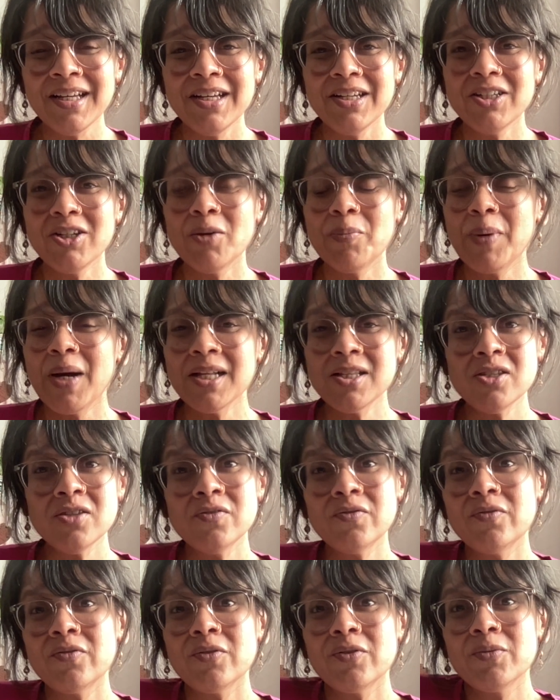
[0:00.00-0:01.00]
You're part
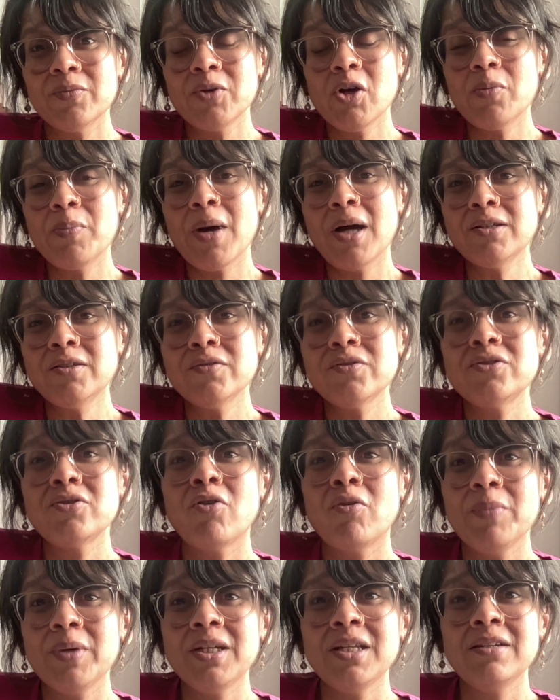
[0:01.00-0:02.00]
of
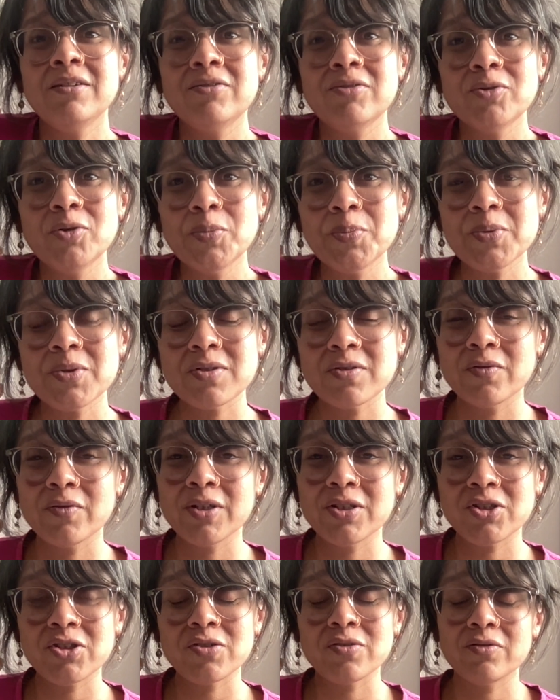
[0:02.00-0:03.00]
so many groups,
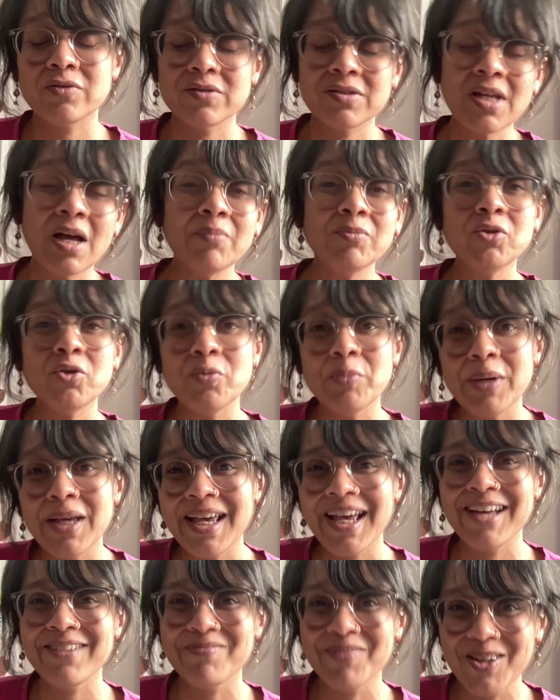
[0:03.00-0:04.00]
which some you may
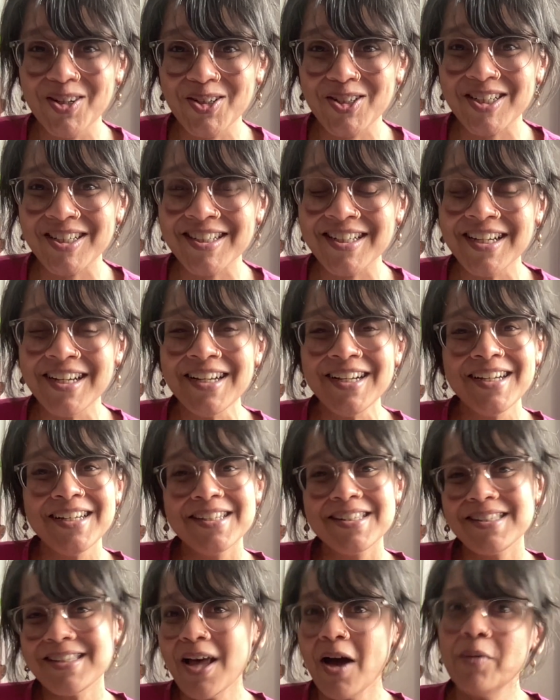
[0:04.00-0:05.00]
have muted,
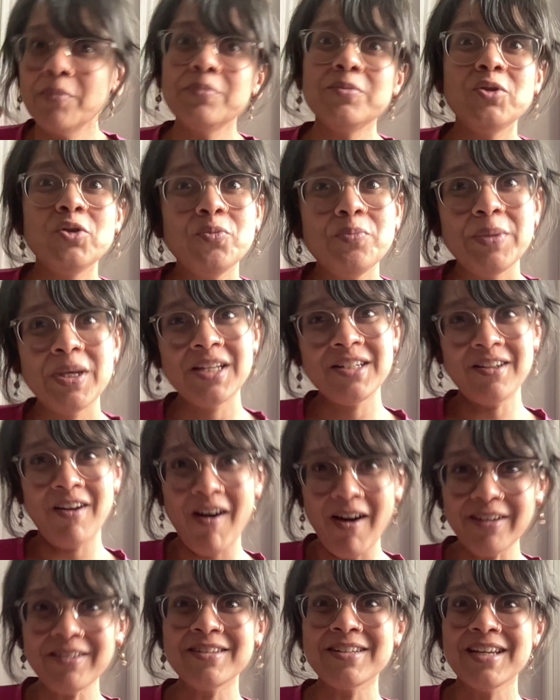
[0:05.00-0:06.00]
some you may
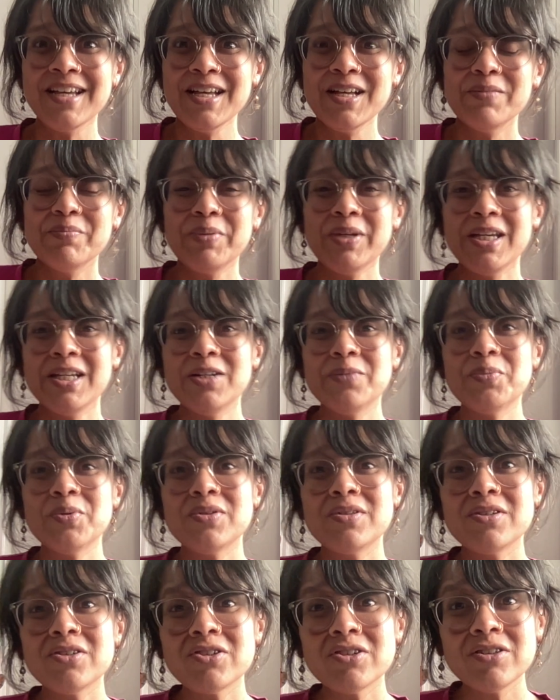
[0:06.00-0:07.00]
not be in a
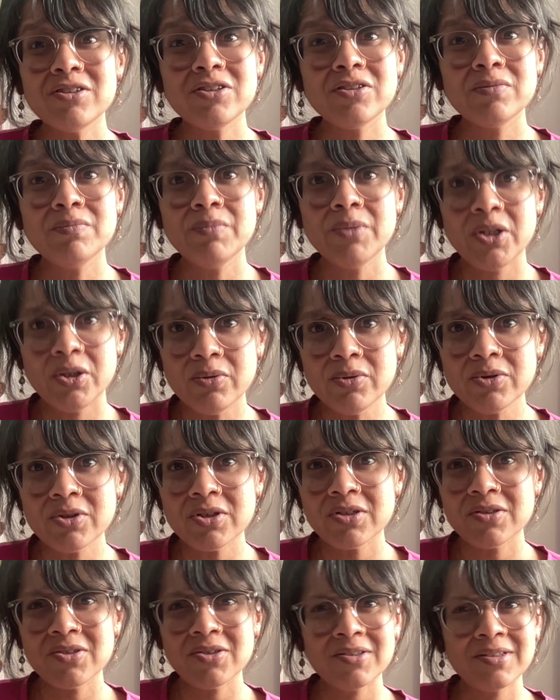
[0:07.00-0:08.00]
position to mute.
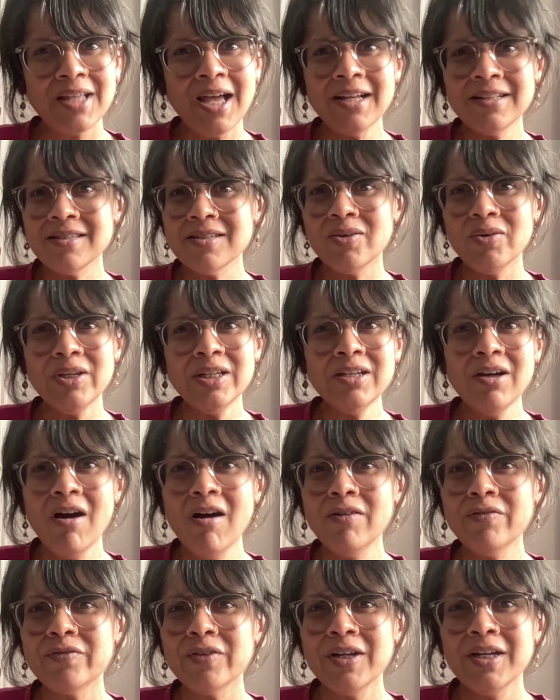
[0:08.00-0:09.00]
So that's going
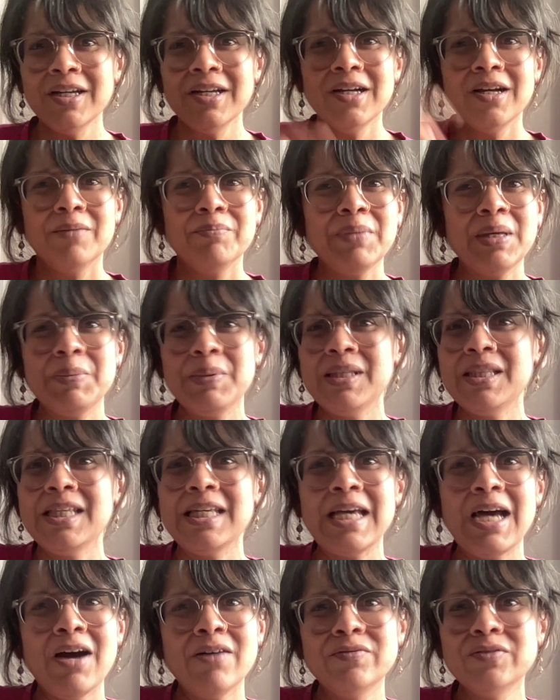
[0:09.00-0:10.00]
off. Maybe
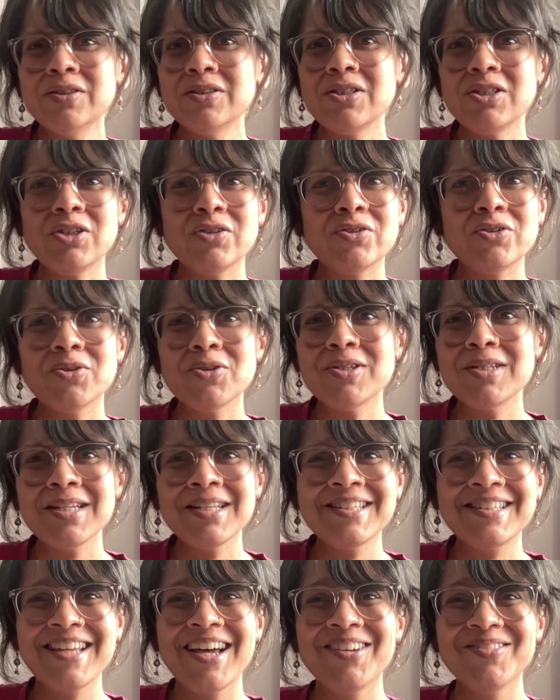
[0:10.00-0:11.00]
the oven, you're
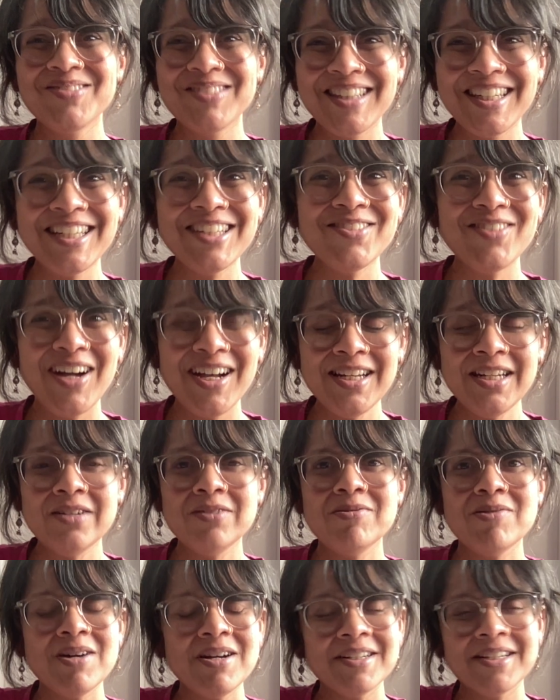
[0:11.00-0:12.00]
roasting something while you're
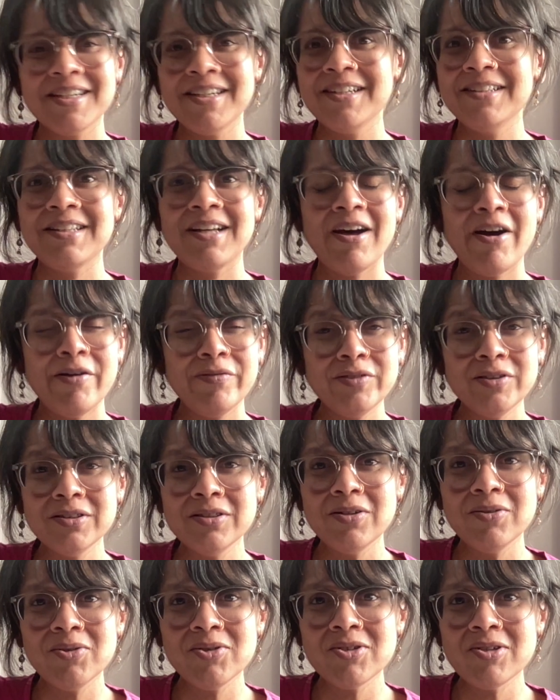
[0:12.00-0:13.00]
working, the oven
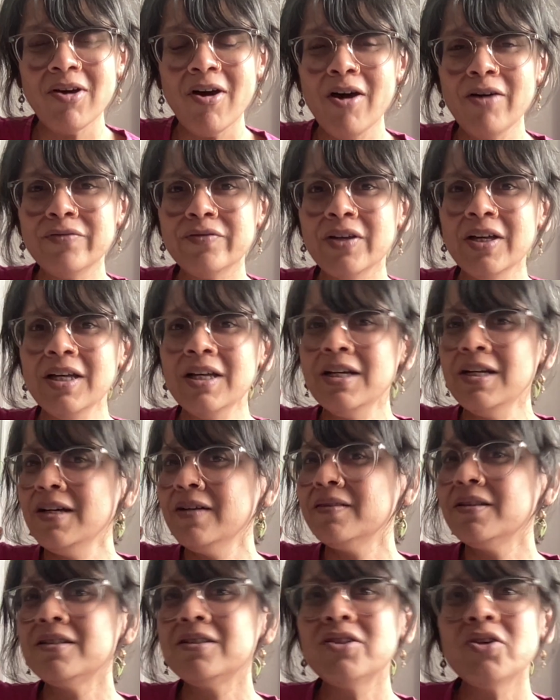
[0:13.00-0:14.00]
goes off,
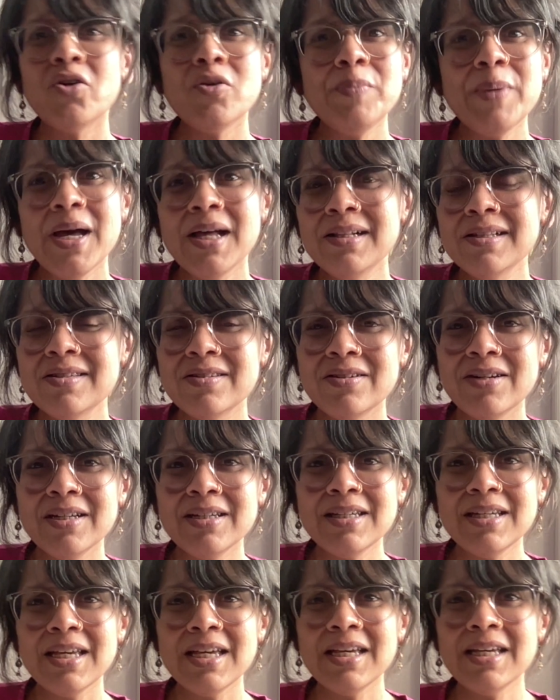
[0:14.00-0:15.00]
the doorbell's
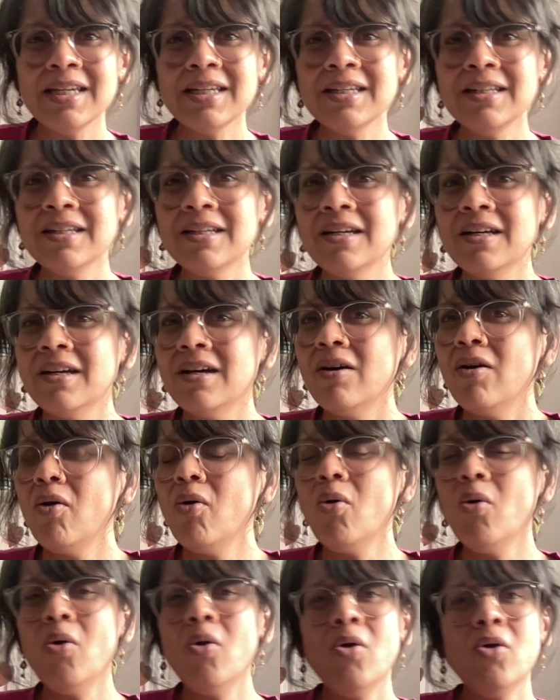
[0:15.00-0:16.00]
ringing,
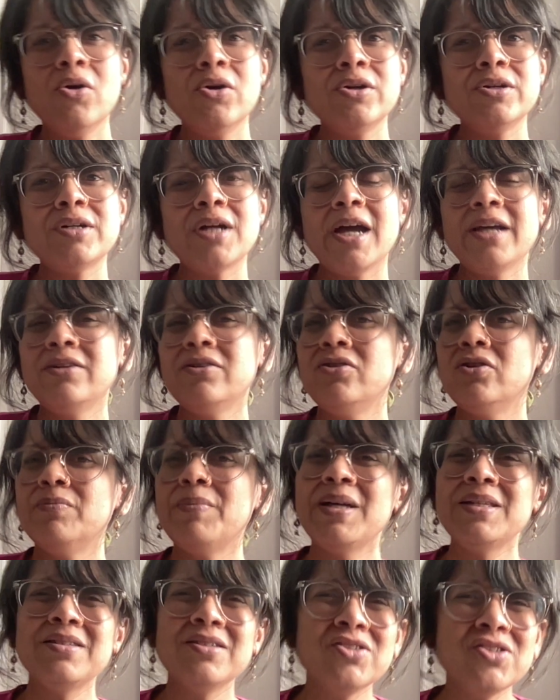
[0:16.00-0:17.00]
or I don't know,
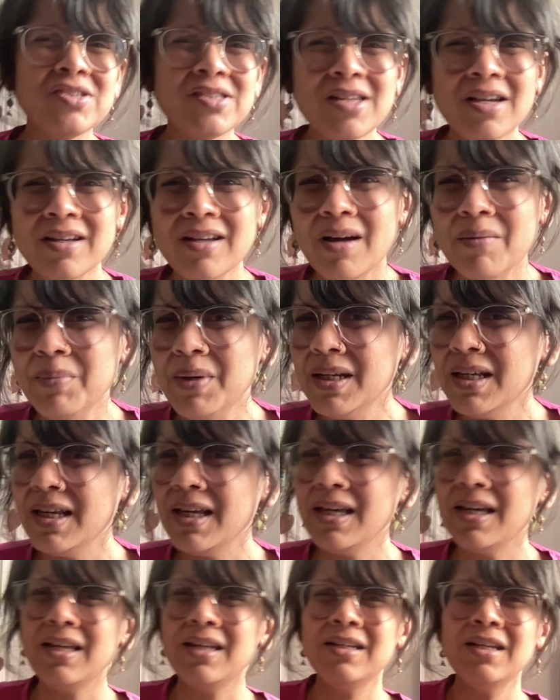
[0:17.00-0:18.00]
messages are coming
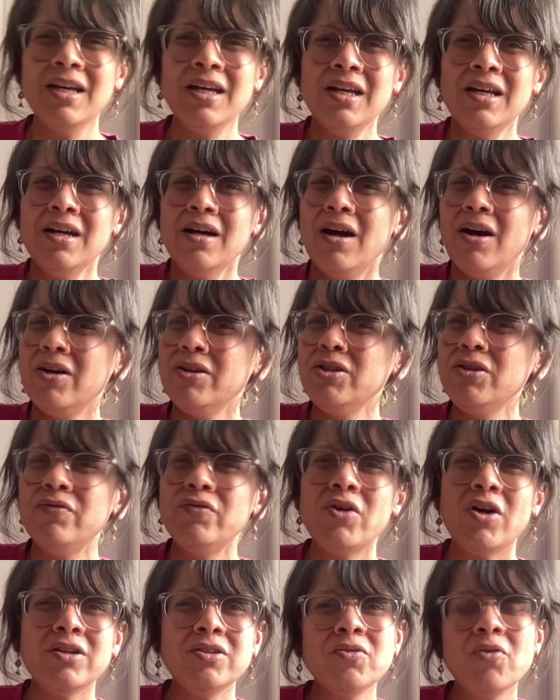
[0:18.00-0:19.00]
in,
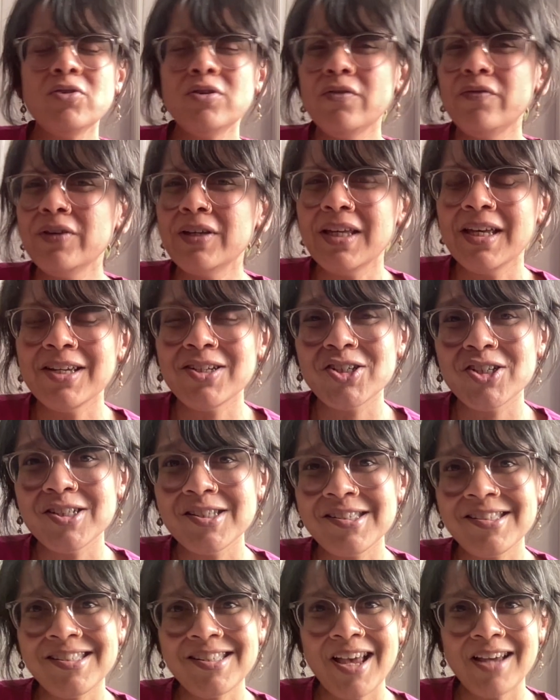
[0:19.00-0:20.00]
you've got
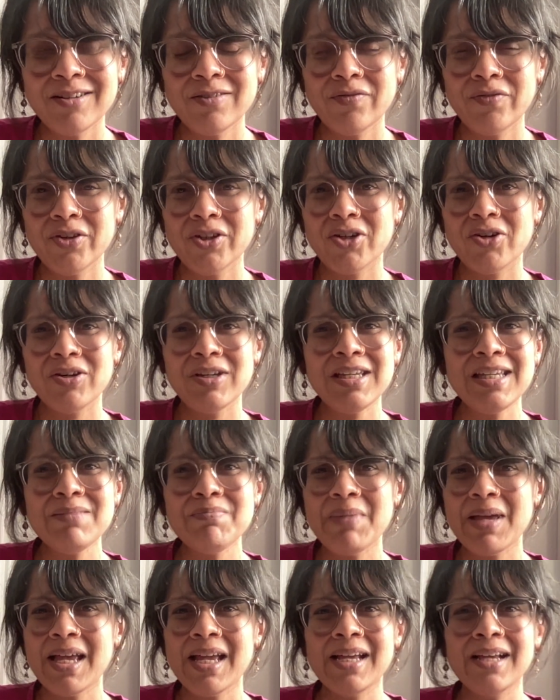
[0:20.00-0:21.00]
notifications set for your
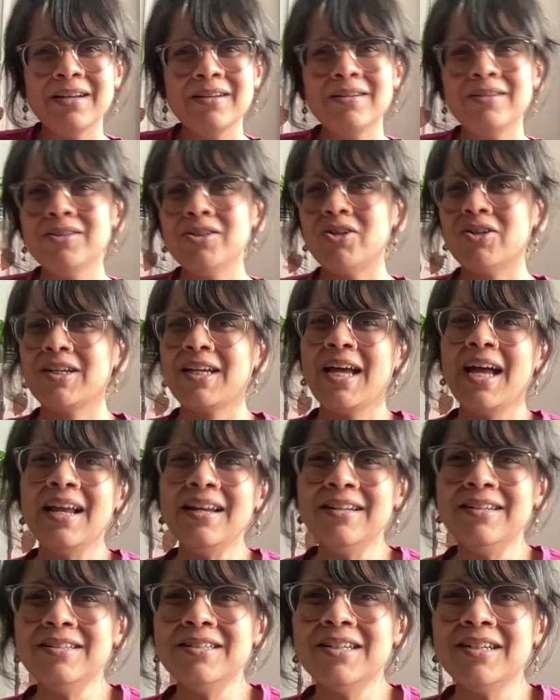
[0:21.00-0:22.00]
email, your
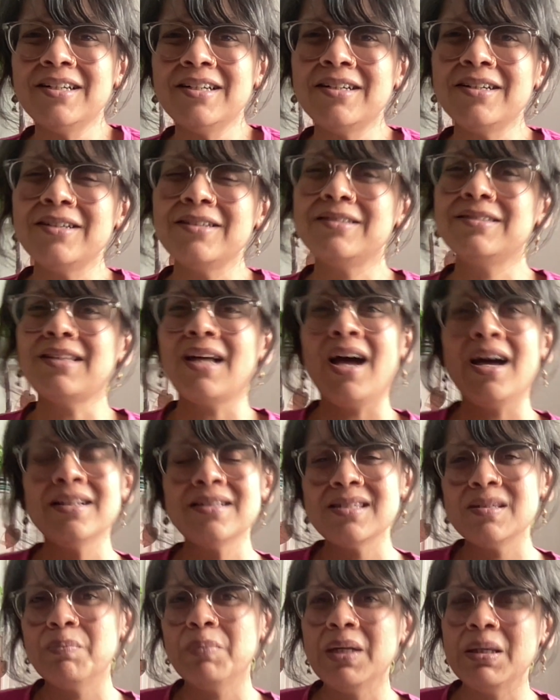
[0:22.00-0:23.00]
calendar,
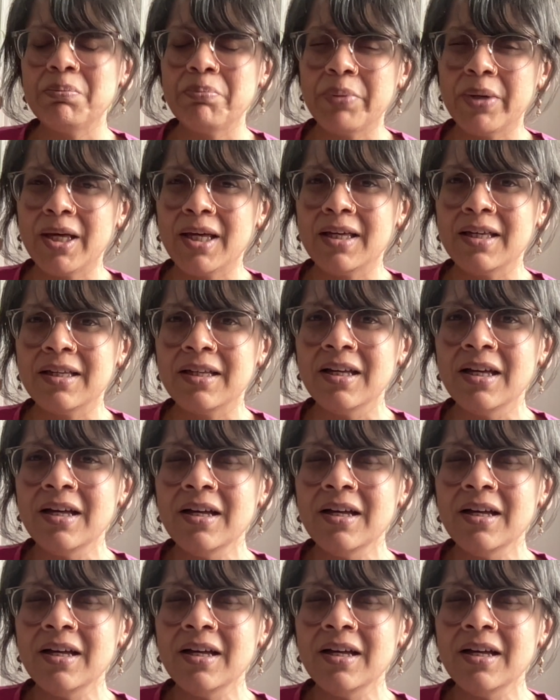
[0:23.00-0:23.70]
that's beeping.